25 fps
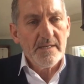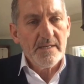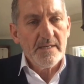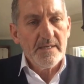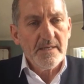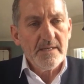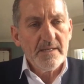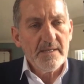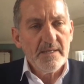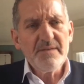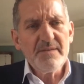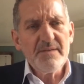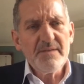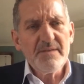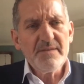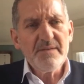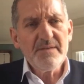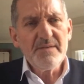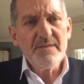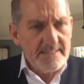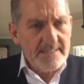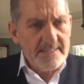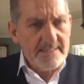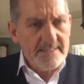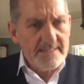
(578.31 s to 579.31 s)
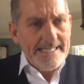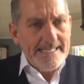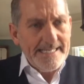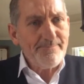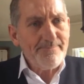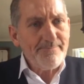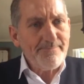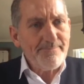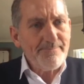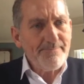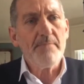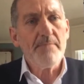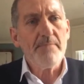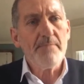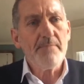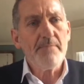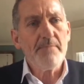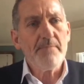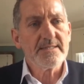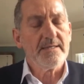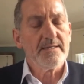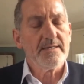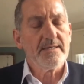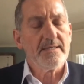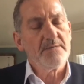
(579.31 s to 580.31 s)
services deeply
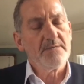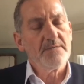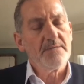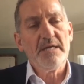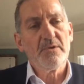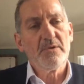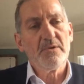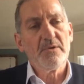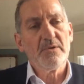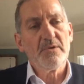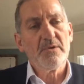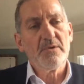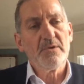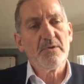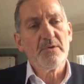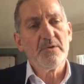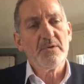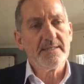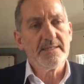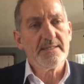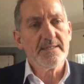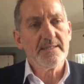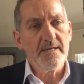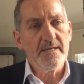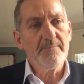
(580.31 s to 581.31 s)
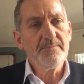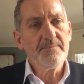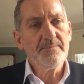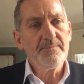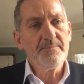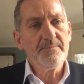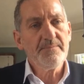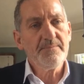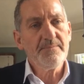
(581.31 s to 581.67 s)
matter to people who are providing them,